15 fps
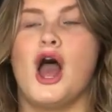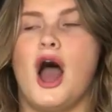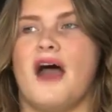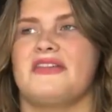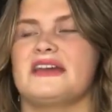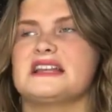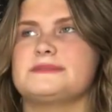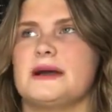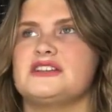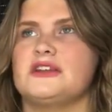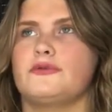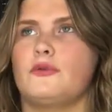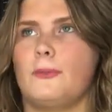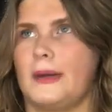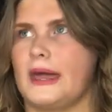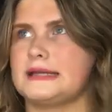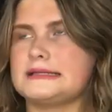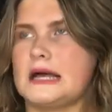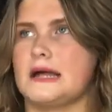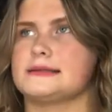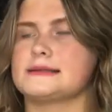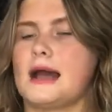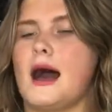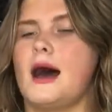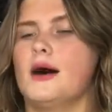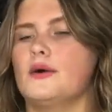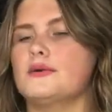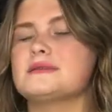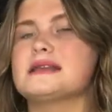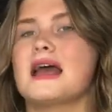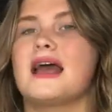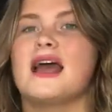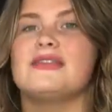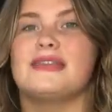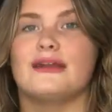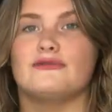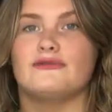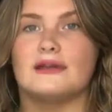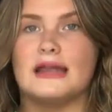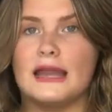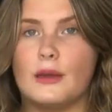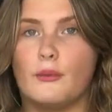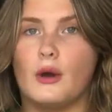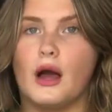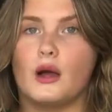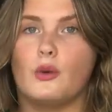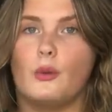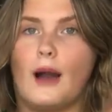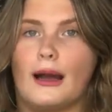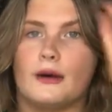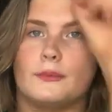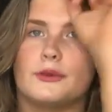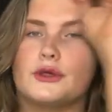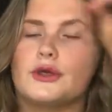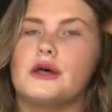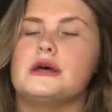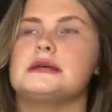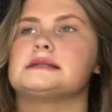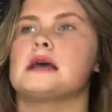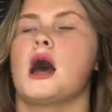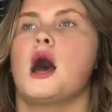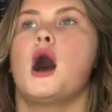I think especially for bigger size girls, they really work well because